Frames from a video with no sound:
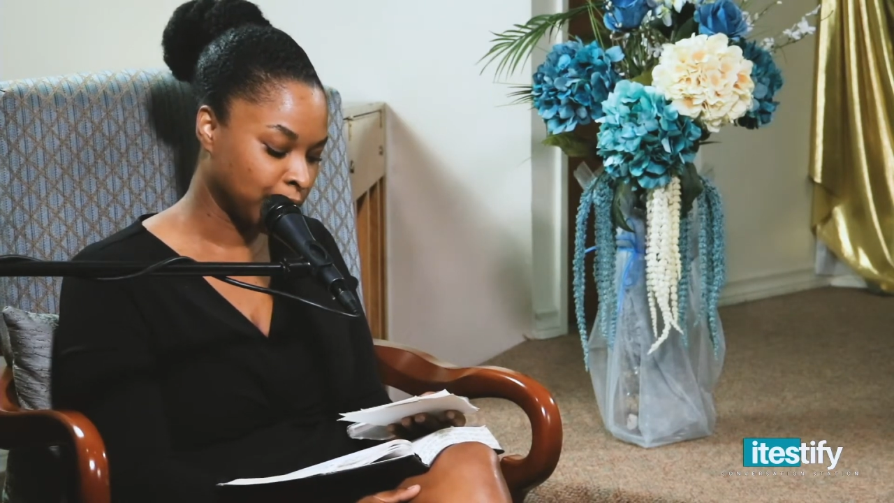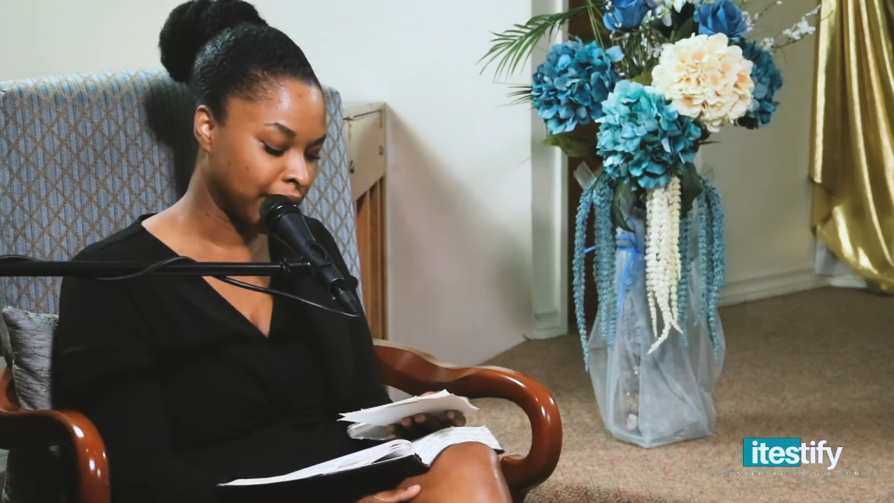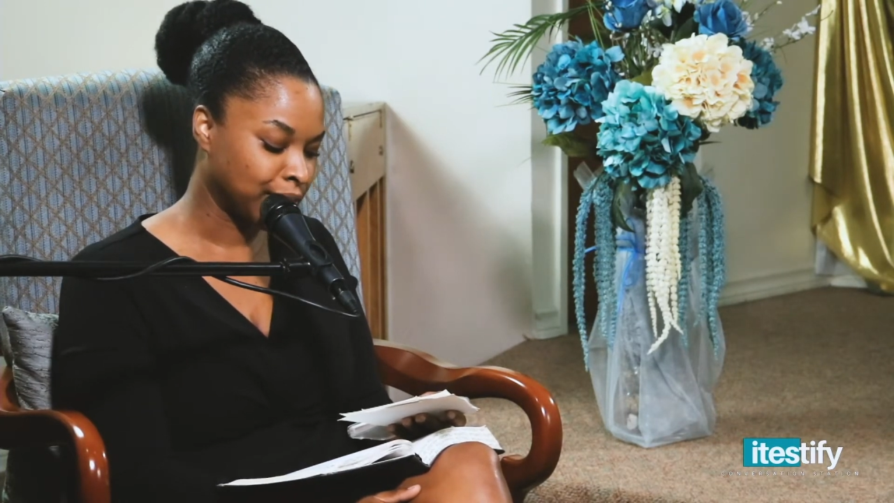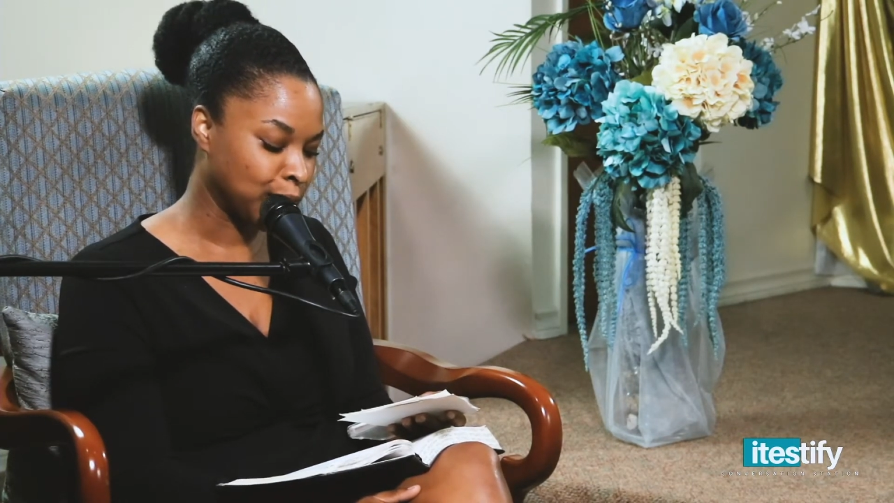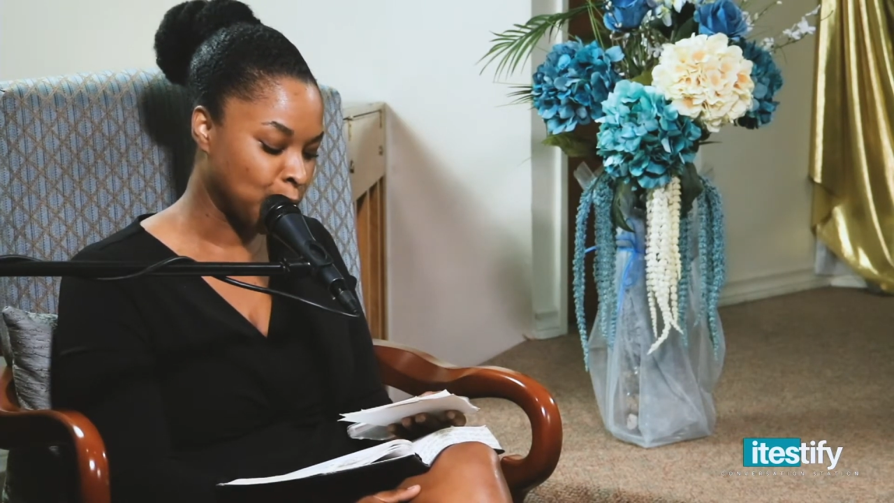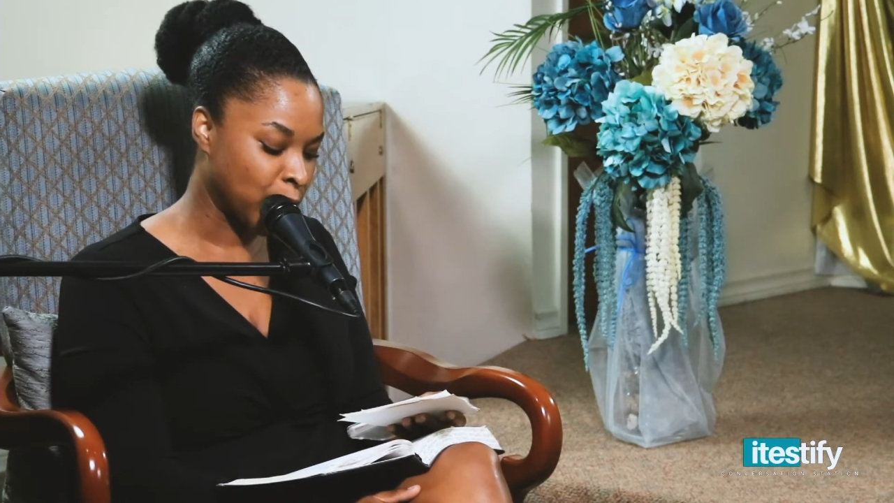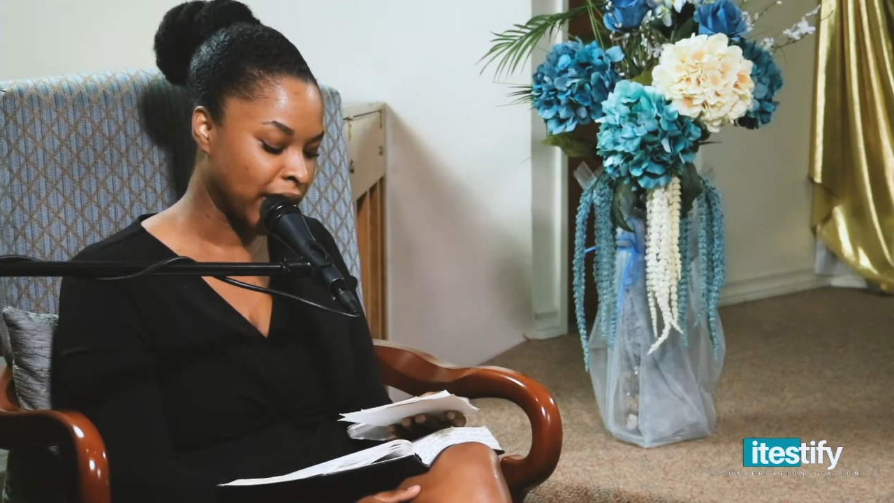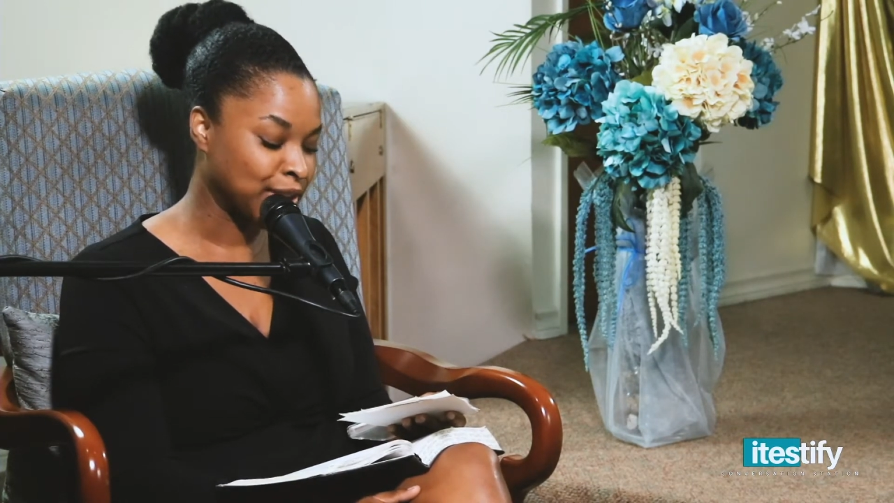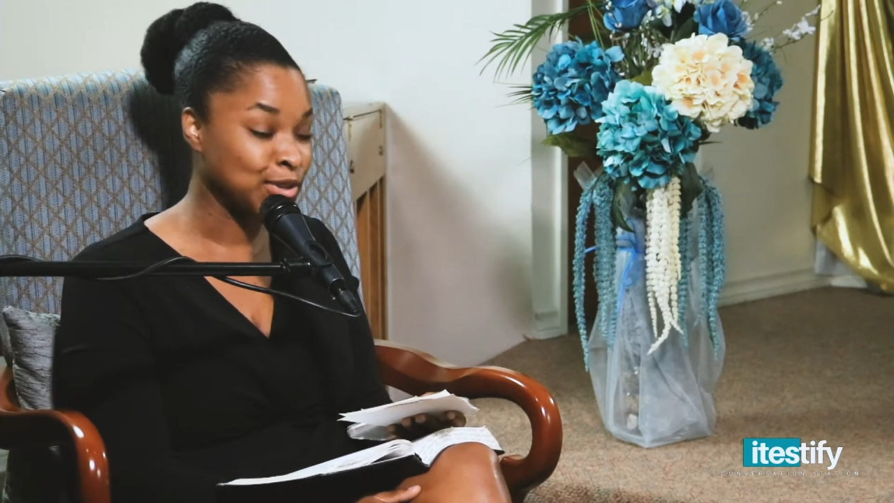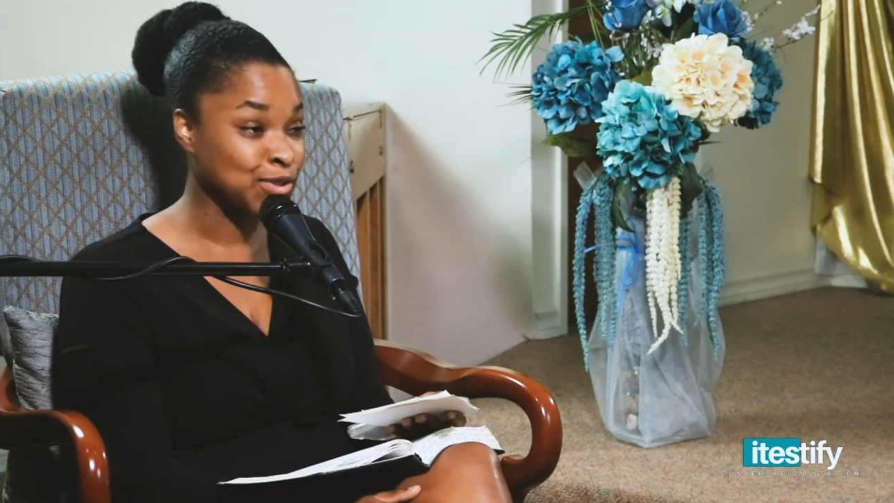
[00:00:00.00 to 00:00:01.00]
in the way
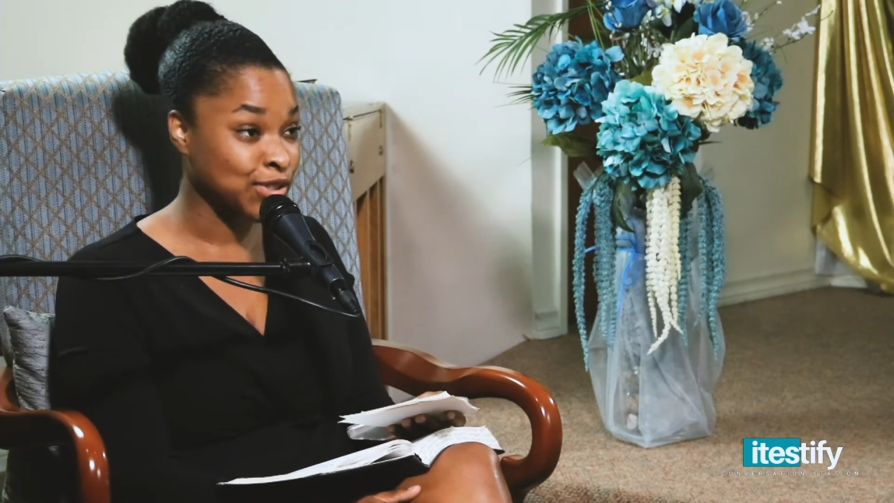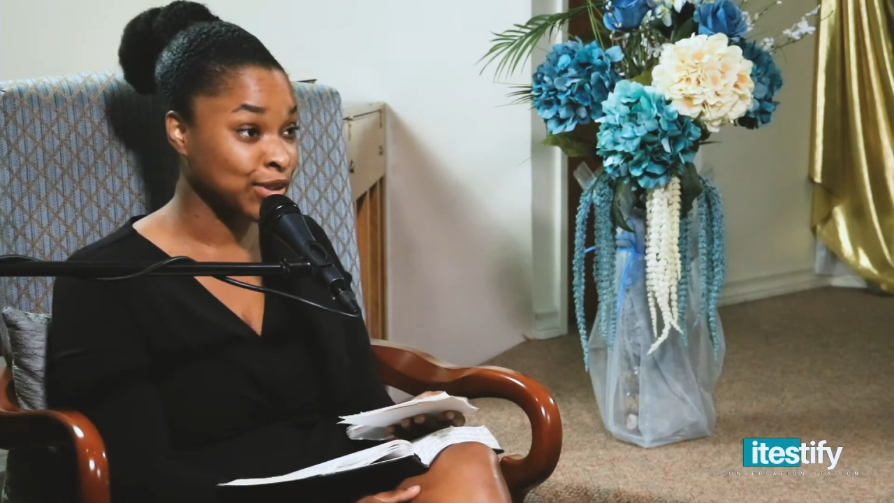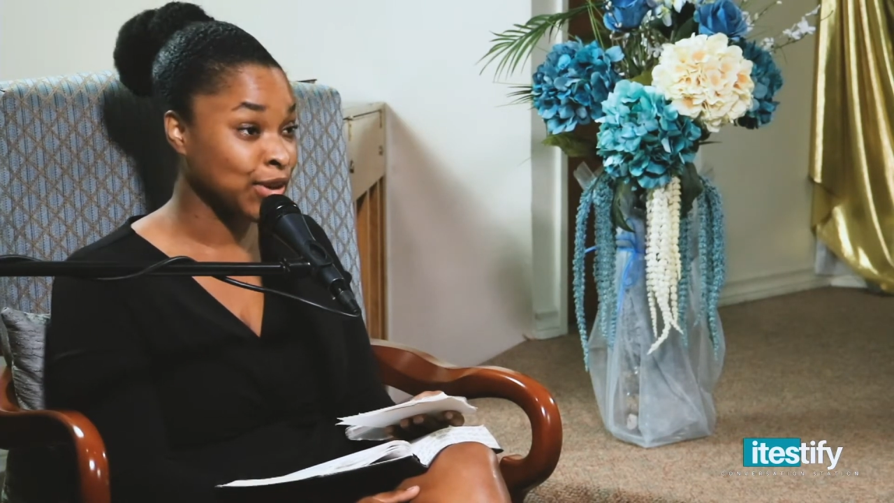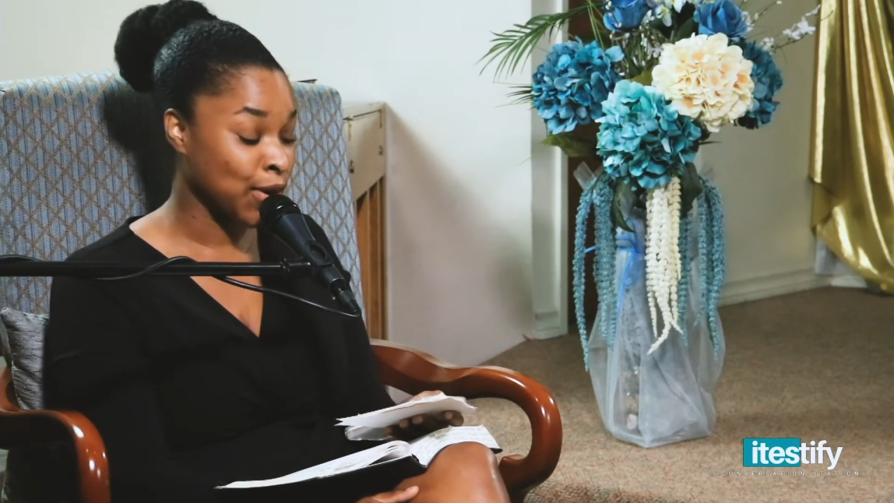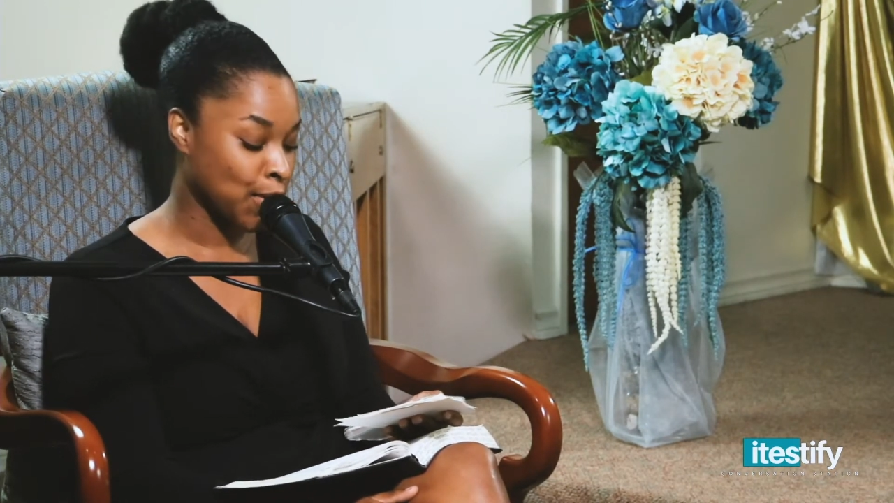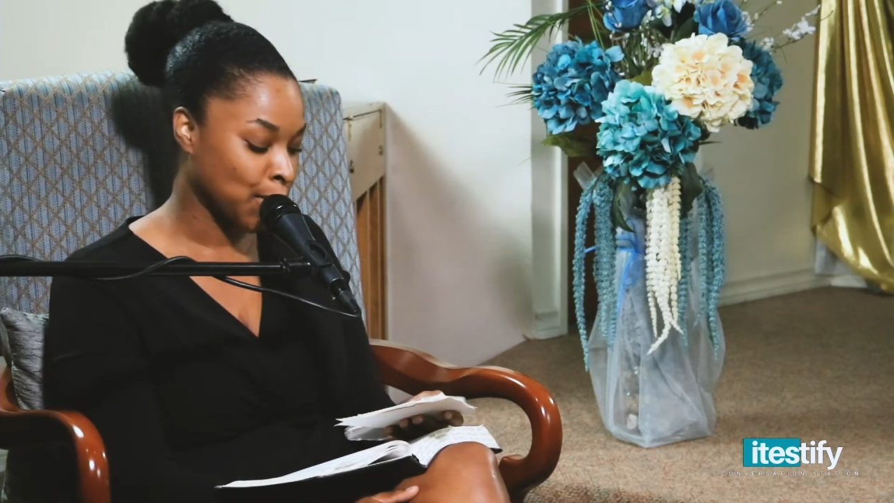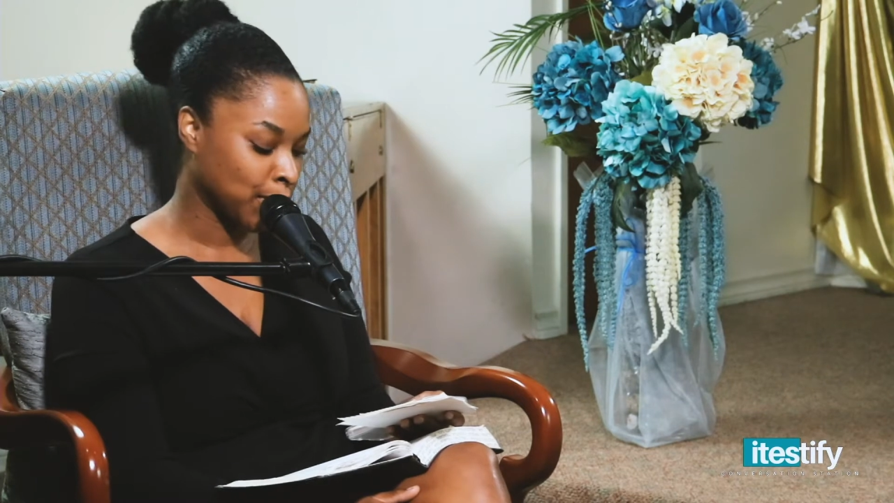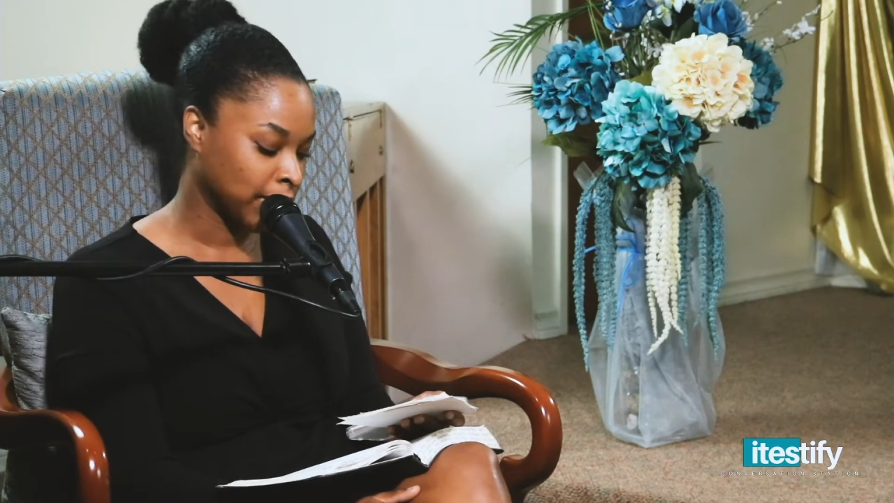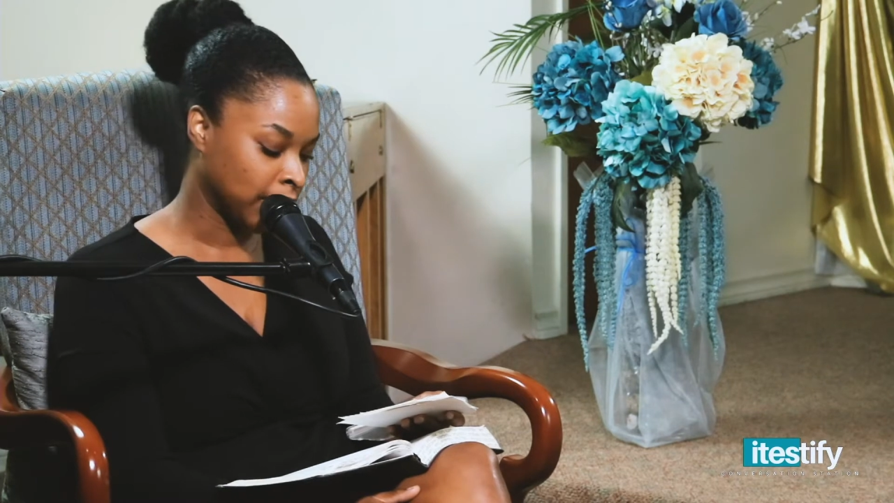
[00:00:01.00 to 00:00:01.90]
you should go.